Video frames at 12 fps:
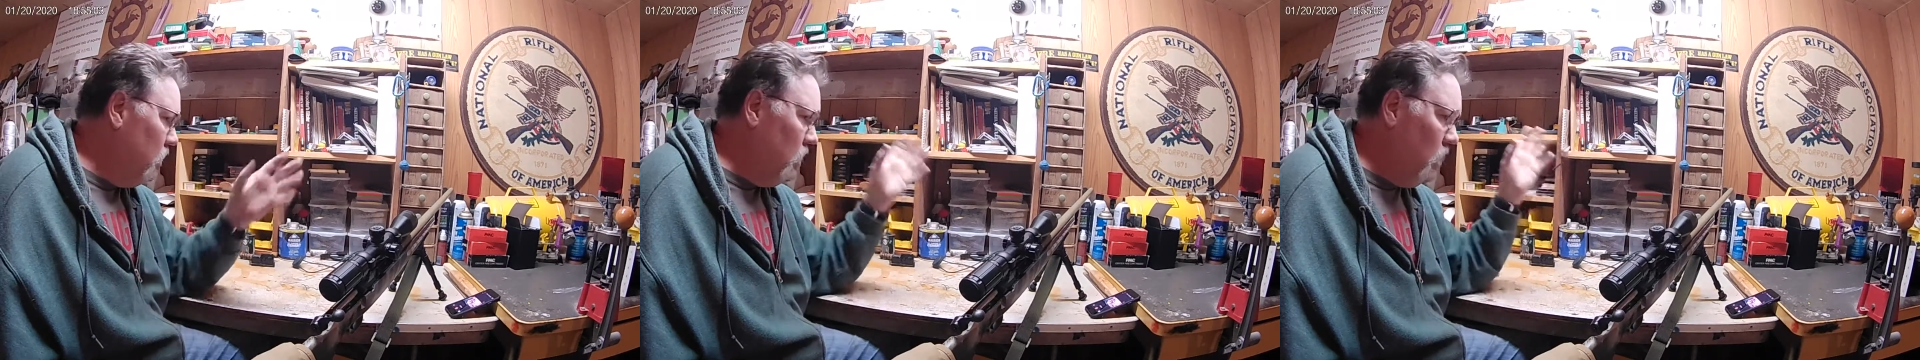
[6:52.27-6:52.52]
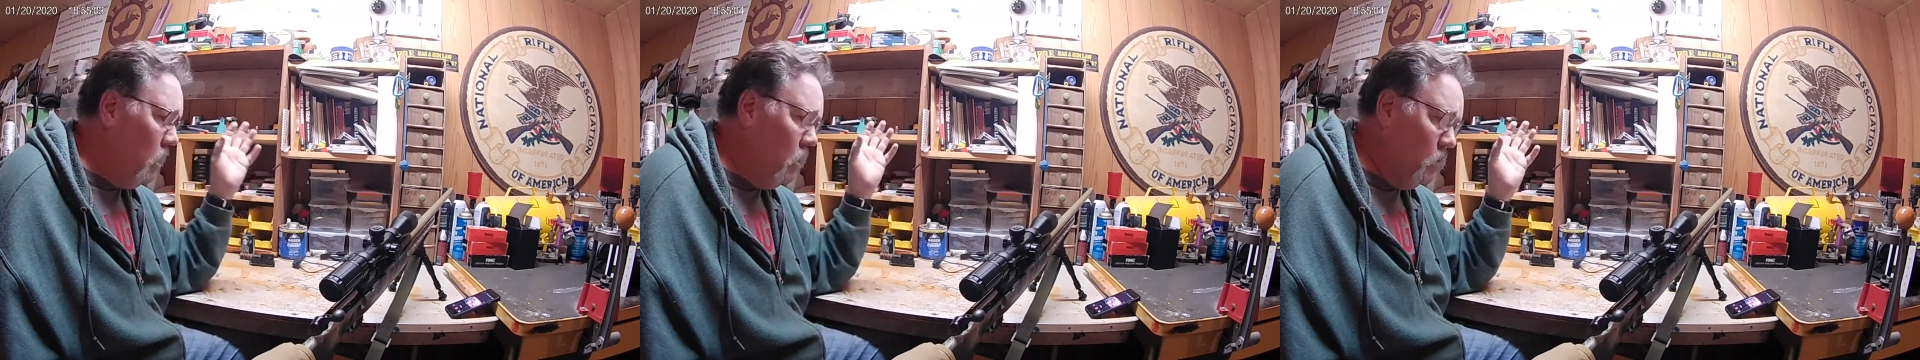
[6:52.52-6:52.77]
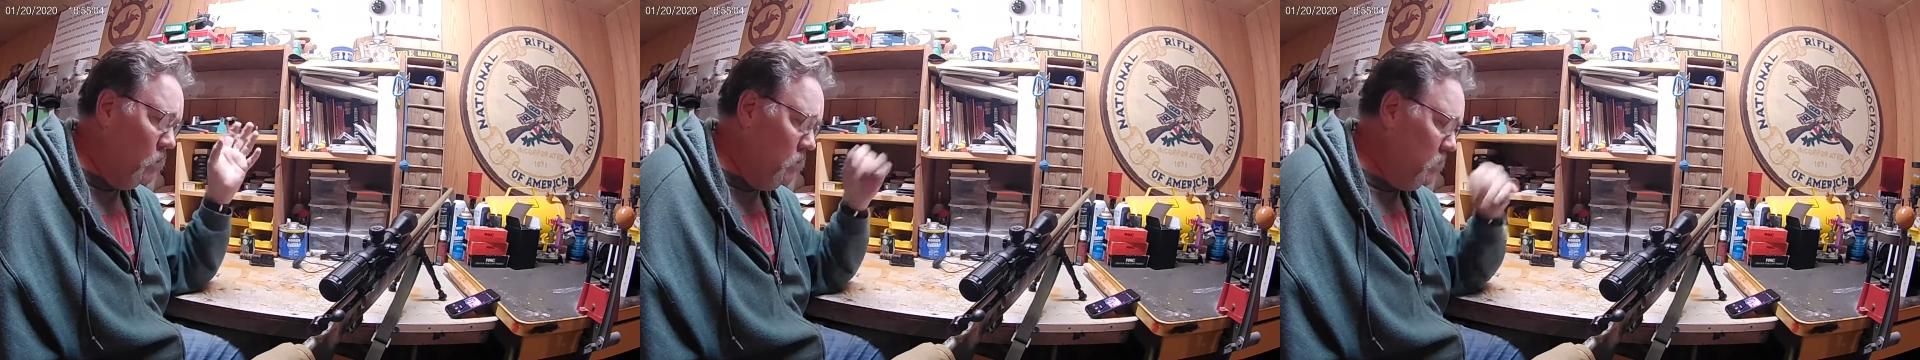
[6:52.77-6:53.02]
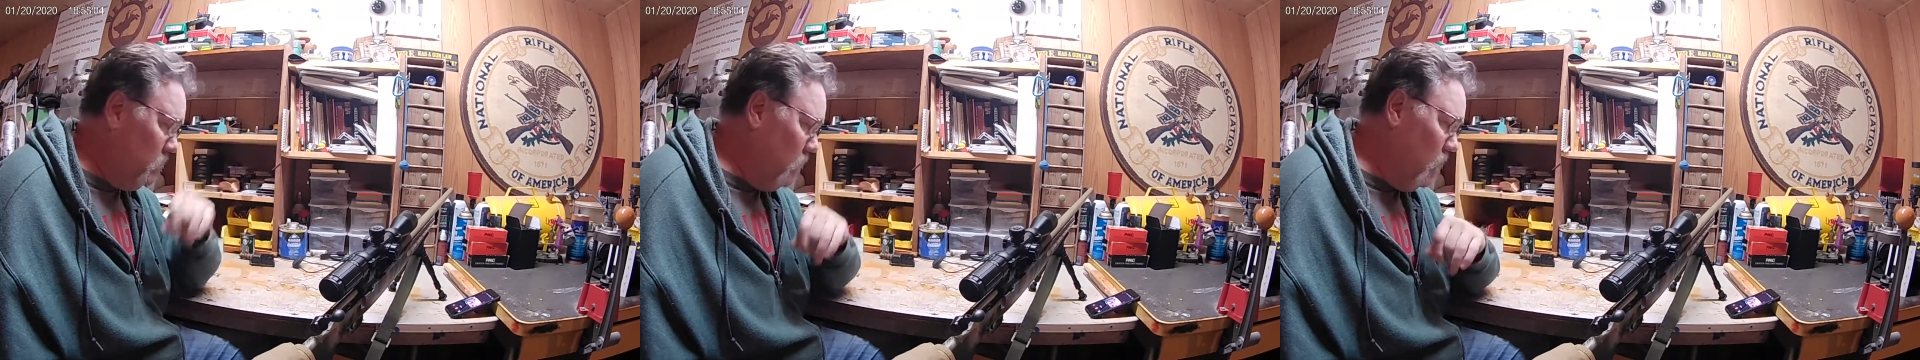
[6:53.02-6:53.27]

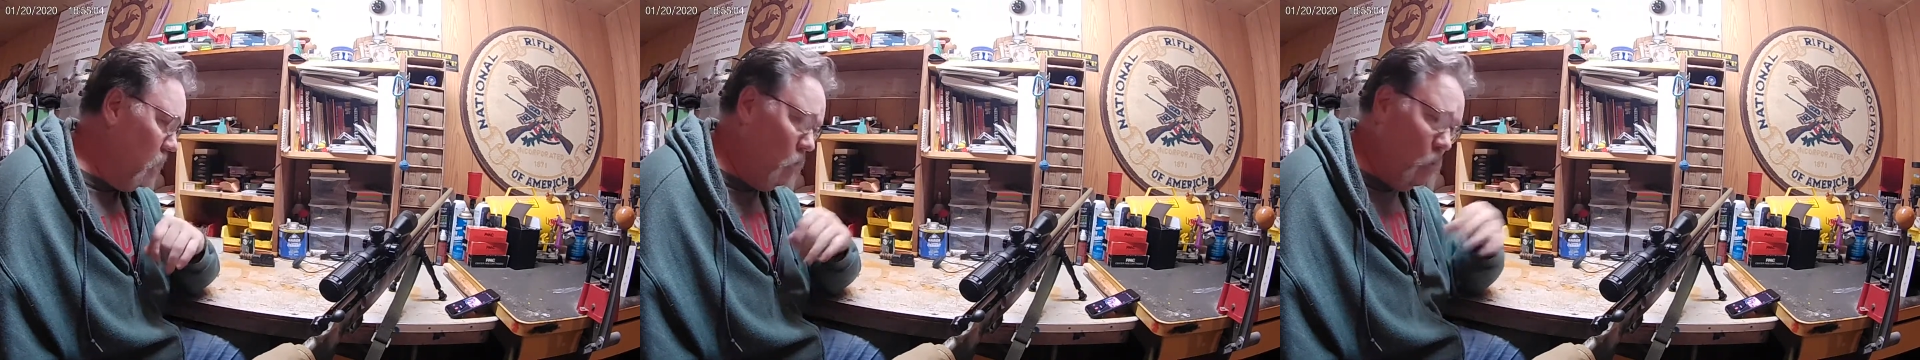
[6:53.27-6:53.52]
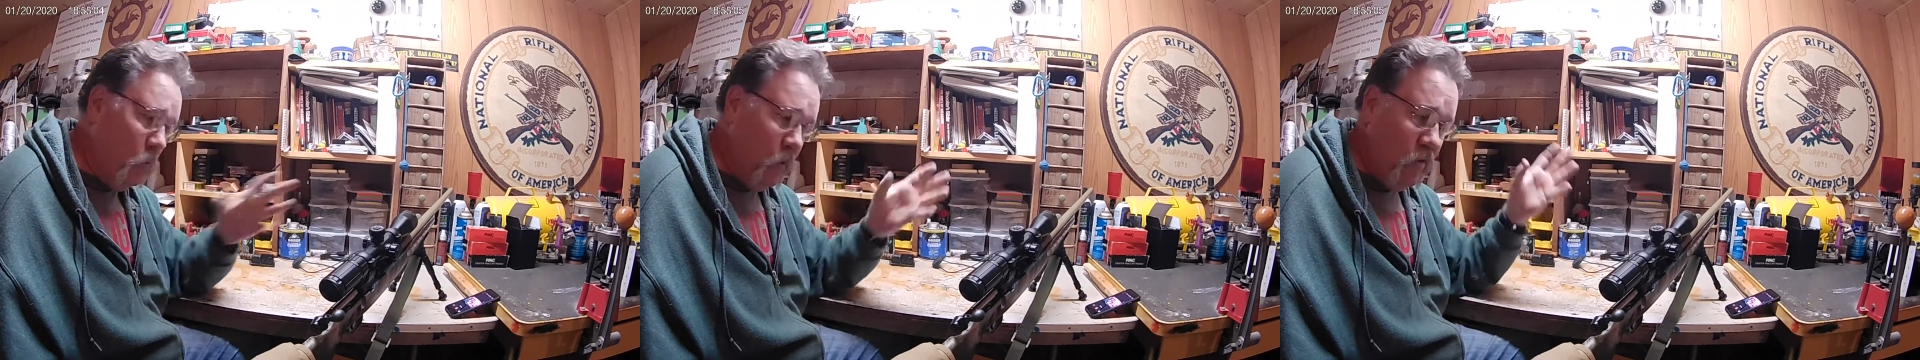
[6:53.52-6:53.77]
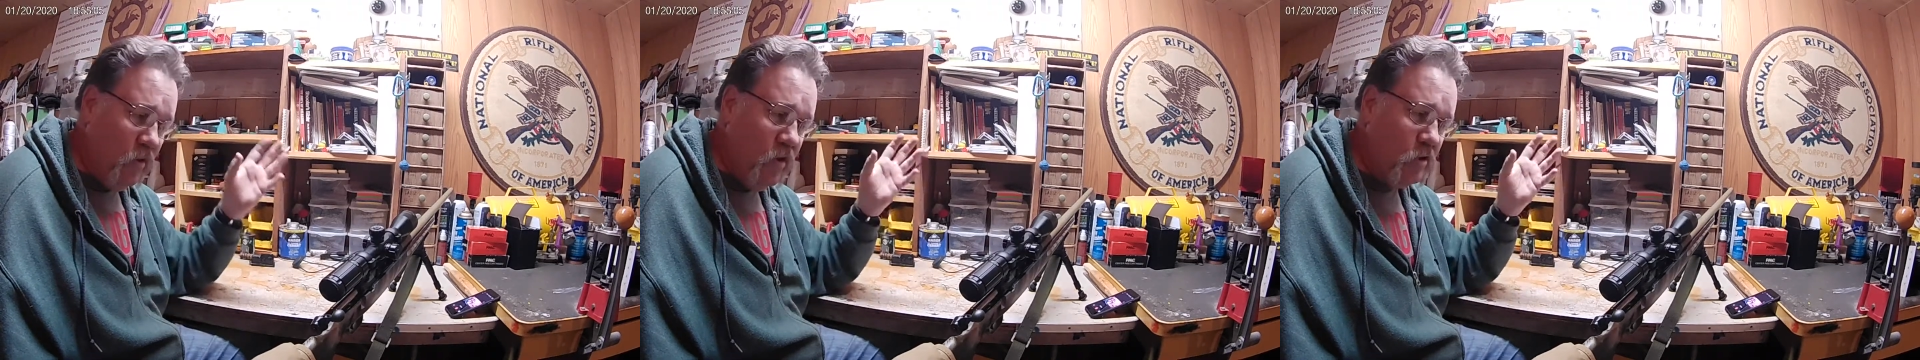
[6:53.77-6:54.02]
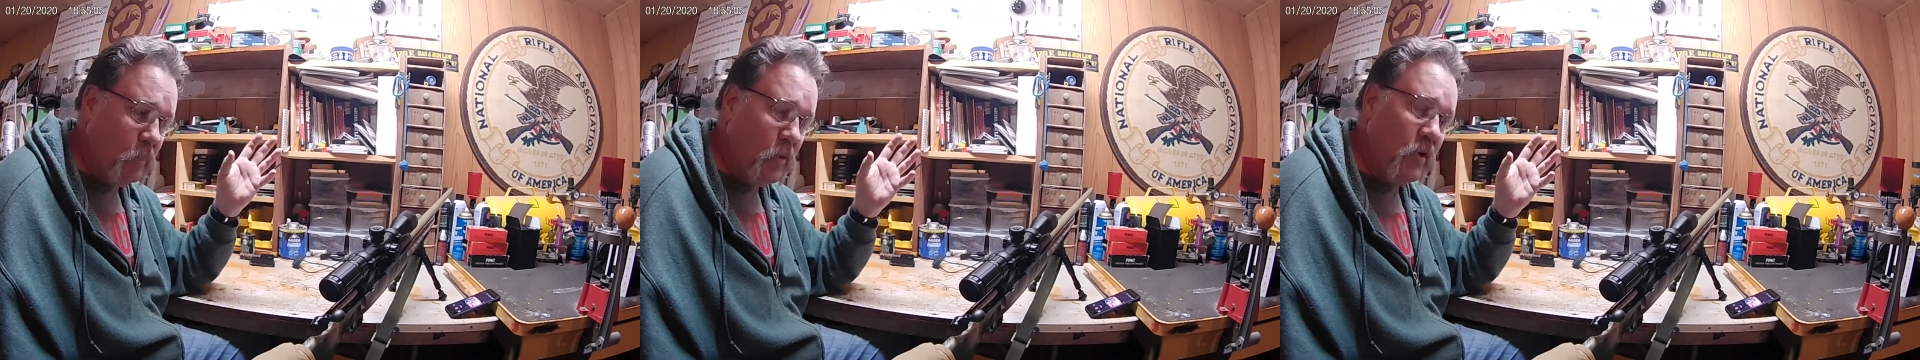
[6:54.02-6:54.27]
With
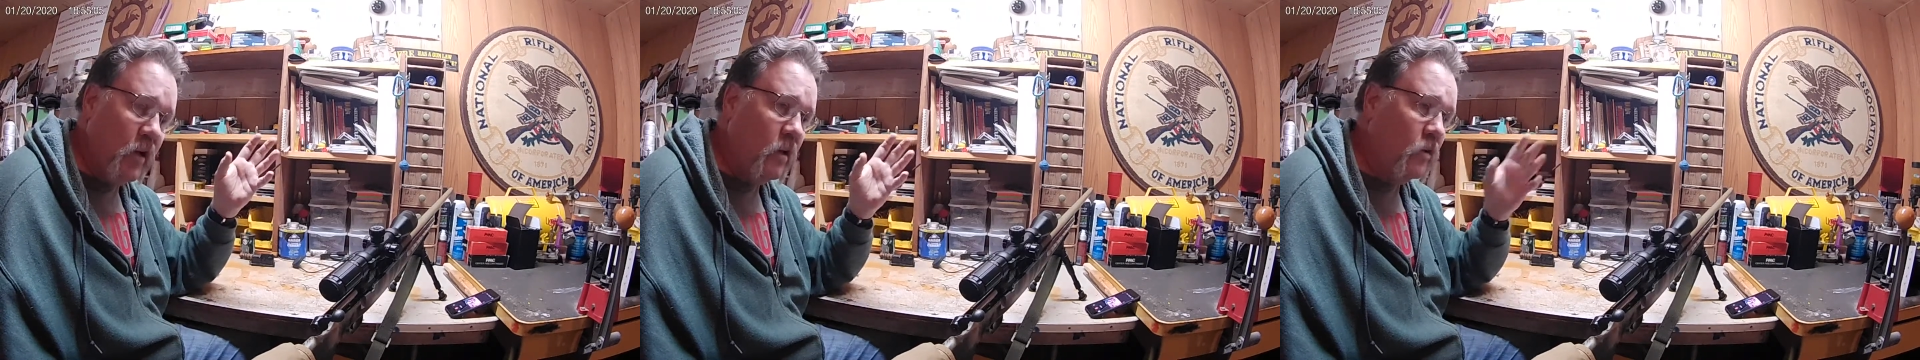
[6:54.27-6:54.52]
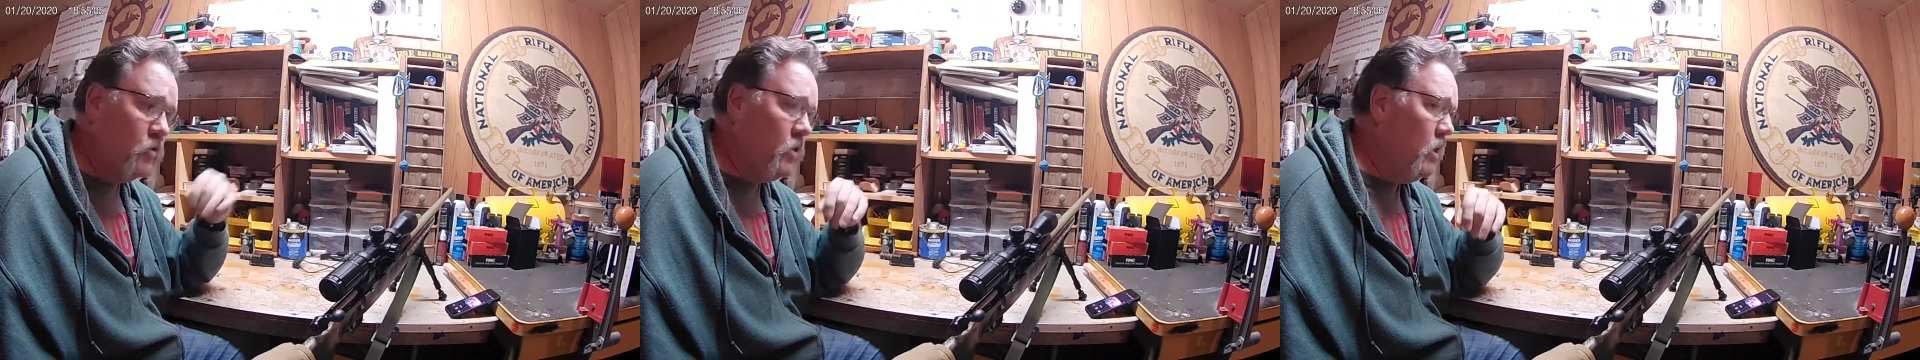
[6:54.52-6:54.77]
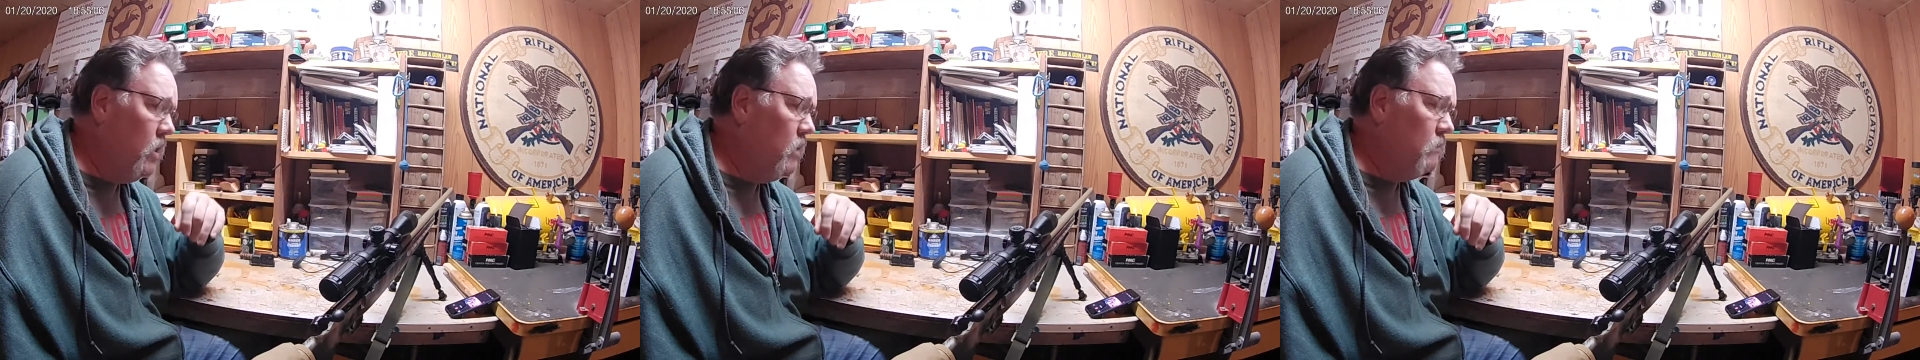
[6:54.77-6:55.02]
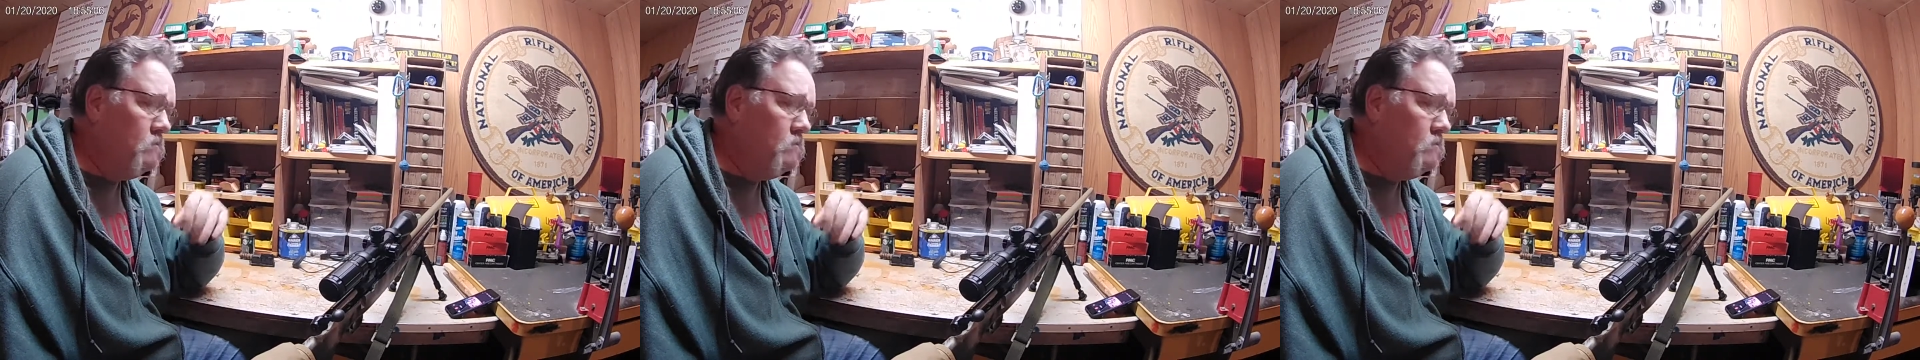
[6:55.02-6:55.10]
this particular setup,